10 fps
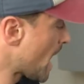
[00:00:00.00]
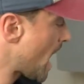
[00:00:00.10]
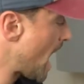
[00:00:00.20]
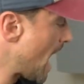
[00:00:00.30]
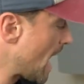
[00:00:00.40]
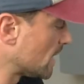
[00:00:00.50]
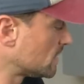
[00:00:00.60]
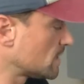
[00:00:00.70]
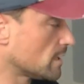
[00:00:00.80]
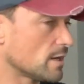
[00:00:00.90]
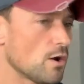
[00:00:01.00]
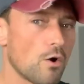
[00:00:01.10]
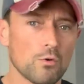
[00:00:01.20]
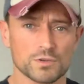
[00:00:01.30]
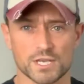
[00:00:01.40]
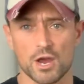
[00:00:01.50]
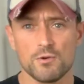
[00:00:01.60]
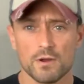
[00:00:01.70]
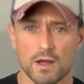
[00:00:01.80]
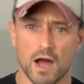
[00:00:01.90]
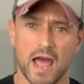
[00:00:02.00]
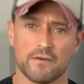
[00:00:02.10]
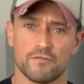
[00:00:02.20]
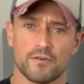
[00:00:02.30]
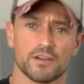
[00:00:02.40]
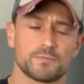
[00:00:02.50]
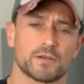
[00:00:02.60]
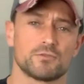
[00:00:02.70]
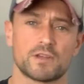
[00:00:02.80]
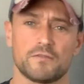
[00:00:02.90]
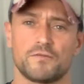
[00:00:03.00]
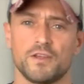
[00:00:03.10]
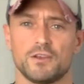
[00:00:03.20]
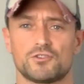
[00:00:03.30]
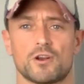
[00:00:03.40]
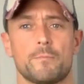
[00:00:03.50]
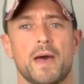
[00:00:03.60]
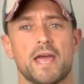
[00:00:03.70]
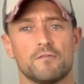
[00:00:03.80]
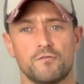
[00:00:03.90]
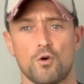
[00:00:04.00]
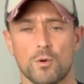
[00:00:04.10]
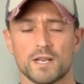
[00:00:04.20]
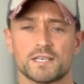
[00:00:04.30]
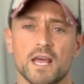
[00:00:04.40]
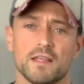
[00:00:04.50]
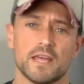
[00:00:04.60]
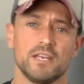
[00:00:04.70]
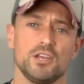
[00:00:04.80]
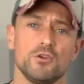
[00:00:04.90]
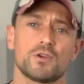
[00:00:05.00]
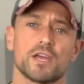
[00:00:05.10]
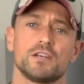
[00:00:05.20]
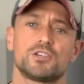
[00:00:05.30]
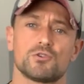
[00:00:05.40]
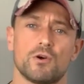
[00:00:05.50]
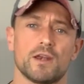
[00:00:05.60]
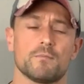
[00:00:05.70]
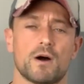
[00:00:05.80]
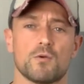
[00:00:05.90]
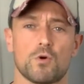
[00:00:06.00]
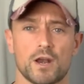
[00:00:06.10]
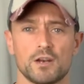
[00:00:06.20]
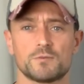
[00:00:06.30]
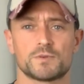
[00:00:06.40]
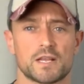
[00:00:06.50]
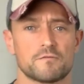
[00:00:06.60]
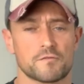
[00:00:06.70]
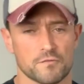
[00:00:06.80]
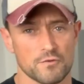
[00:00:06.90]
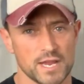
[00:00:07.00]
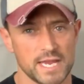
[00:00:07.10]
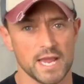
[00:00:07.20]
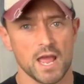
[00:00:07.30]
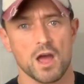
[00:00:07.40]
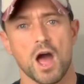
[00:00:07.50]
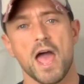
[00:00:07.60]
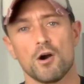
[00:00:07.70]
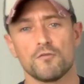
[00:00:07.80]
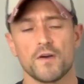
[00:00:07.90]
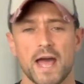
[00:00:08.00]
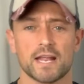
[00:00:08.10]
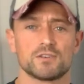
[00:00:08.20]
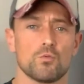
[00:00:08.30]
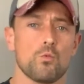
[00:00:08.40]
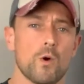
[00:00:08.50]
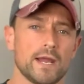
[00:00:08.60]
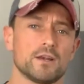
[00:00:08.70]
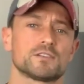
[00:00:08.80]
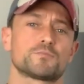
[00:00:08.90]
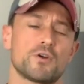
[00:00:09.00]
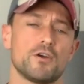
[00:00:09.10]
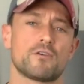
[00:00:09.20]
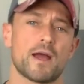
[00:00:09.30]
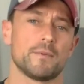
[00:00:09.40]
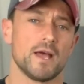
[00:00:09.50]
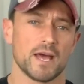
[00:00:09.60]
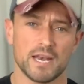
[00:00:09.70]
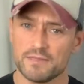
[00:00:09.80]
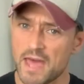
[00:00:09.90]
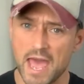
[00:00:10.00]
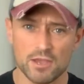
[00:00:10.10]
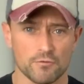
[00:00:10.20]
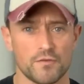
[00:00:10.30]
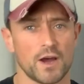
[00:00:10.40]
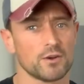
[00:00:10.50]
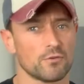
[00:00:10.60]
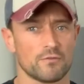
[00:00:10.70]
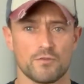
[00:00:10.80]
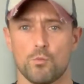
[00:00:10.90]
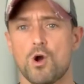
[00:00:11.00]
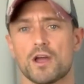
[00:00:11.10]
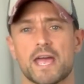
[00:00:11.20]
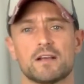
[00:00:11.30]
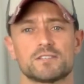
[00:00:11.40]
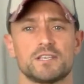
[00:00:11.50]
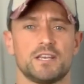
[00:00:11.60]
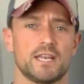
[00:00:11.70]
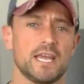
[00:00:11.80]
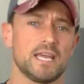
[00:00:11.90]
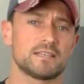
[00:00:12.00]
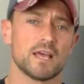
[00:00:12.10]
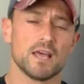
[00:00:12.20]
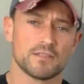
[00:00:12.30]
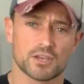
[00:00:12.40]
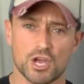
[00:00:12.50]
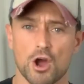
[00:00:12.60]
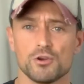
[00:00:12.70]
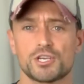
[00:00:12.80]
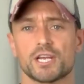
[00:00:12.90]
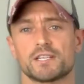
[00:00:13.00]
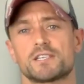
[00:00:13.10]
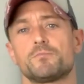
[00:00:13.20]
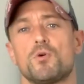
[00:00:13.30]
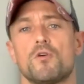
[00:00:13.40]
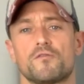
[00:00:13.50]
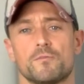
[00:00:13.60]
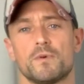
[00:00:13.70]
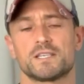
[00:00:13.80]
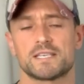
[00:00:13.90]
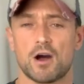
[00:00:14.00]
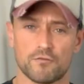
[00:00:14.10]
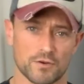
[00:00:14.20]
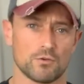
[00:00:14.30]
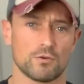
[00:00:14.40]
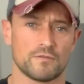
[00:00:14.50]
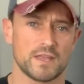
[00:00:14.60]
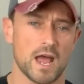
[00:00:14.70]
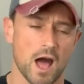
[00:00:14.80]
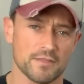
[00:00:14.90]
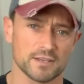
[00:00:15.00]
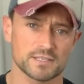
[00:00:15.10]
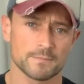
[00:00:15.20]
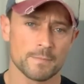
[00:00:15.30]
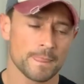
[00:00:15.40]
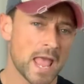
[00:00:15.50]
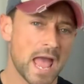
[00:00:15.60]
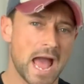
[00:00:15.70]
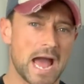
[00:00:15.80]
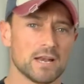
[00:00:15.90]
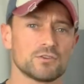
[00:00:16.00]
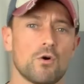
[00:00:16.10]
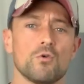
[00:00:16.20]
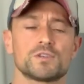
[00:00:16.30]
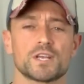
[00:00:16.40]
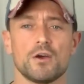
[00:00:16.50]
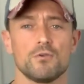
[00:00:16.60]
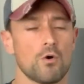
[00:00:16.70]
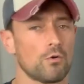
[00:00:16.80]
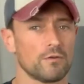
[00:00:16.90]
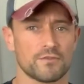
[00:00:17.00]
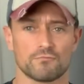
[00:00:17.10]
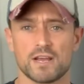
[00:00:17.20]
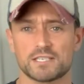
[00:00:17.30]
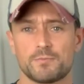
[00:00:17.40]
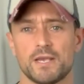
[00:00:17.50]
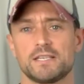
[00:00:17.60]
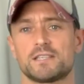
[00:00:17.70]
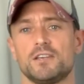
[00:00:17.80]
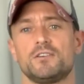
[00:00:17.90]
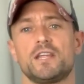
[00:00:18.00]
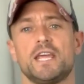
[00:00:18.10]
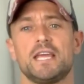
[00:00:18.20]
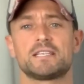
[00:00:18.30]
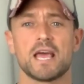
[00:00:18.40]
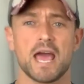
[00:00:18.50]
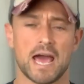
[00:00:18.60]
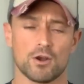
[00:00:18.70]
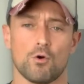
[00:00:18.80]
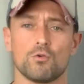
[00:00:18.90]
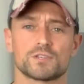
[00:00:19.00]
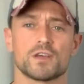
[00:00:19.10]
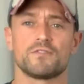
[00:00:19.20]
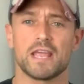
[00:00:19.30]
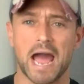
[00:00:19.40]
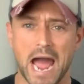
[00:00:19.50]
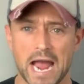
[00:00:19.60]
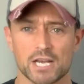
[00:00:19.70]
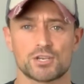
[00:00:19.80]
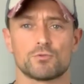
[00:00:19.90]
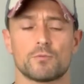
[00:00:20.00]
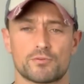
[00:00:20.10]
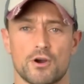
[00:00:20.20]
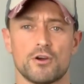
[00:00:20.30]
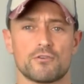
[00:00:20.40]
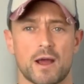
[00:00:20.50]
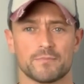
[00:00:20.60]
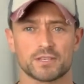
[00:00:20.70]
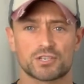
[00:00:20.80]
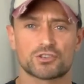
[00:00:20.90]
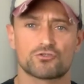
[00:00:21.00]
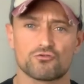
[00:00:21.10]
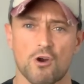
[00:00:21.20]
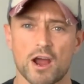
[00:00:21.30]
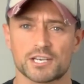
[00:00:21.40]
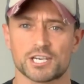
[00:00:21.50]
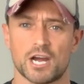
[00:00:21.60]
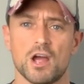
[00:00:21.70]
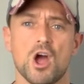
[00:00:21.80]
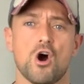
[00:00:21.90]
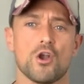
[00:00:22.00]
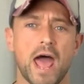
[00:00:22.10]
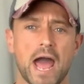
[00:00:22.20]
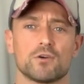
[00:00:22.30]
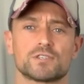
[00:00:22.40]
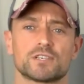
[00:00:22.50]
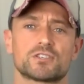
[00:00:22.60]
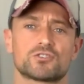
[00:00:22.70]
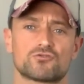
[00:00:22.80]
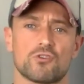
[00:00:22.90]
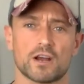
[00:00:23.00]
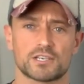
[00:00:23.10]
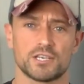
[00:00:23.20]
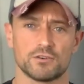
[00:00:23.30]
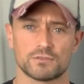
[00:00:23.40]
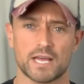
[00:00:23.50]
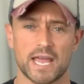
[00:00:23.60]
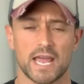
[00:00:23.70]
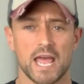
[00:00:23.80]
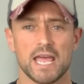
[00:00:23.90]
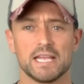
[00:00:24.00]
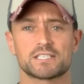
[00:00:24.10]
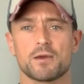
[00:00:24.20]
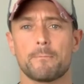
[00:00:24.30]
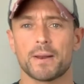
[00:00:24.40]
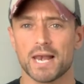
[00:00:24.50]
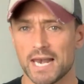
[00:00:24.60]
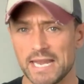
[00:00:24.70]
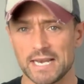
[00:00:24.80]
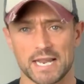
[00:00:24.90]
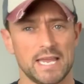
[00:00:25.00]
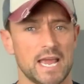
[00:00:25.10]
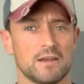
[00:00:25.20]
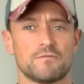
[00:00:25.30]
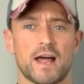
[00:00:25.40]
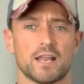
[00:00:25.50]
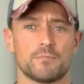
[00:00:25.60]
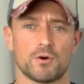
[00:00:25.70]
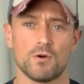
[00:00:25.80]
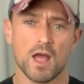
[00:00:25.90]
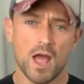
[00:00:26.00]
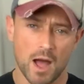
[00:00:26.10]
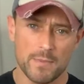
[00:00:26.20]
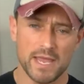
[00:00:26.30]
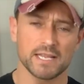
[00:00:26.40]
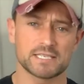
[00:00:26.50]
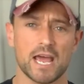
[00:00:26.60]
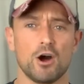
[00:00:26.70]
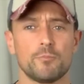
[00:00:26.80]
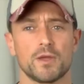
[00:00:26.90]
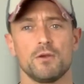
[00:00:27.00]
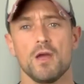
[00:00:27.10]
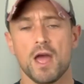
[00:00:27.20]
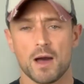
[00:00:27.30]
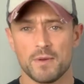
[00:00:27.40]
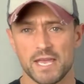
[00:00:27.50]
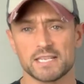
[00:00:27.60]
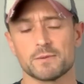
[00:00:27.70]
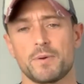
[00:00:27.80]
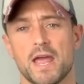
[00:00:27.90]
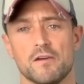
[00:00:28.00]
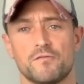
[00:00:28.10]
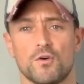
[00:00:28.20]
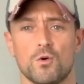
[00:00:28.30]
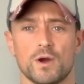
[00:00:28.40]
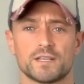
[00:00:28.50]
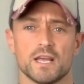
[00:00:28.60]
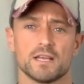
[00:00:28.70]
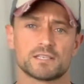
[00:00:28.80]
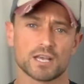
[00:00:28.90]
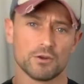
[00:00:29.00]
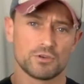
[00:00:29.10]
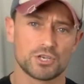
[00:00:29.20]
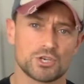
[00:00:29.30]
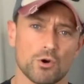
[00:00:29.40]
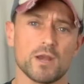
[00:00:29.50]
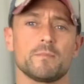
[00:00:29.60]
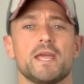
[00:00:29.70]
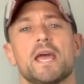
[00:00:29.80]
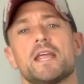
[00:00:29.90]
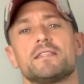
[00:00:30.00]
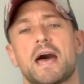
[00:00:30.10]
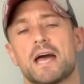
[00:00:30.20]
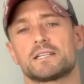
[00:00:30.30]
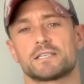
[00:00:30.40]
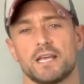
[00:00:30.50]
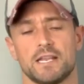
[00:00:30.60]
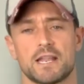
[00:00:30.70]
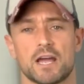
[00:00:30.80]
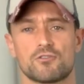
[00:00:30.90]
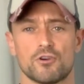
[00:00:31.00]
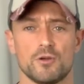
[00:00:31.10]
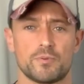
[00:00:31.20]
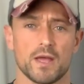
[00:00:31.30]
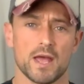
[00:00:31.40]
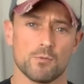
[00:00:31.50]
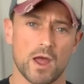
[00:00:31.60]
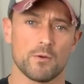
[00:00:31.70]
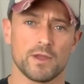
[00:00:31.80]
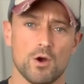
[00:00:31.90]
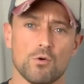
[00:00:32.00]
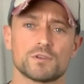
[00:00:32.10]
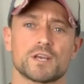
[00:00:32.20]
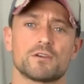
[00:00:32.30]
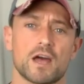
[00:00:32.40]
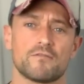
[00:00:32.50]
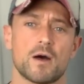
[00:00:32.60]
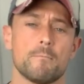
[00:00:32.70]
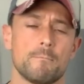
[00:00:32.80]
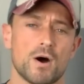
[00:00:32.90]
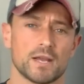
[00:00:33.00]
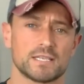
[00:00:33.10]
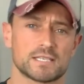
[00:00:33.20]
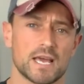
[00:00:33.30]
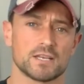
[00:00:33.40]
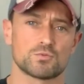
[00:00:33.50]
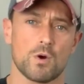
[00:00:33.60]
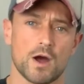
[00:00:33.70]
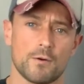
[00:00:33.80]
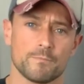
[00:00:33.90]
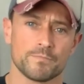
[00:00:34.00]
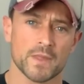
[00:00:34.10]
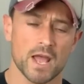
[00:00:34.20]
And also, I have a very special gift for you, trying to pay it forward. Then you can join my 100% free health and weight loss program. And in there, you'll find all of the workouts that you need, the coaching and support from myself and all of the others, and also all of the recipes that you need, and also the actual program, the structure on how to structure your day. It's completely invaluable. I'm here to help you. I'm here to pay it forward. So join me in that group where we also cover mindset as well.